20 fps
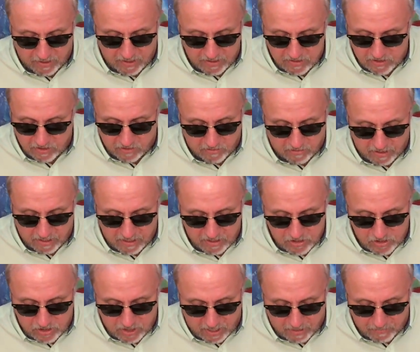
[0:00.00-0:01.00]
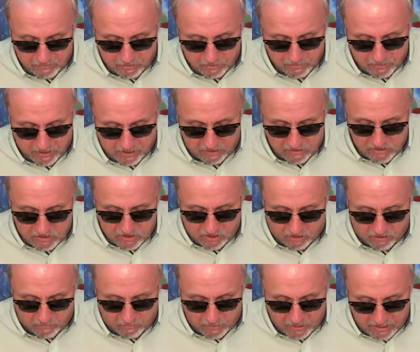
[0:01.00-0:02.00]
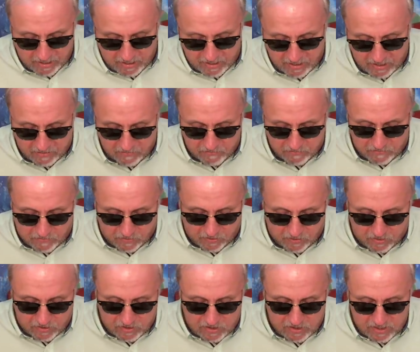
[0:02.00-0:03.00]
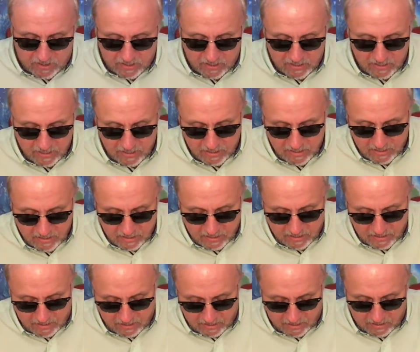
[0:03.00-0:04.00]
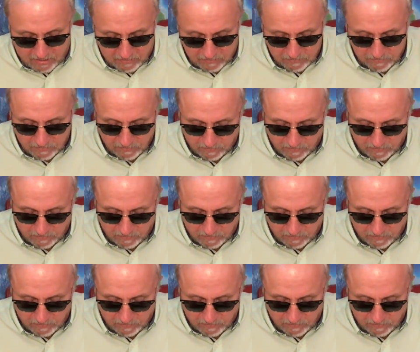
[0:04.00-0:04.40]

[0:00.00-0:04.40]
it's a great chapter, but I'll start reading at verse 8.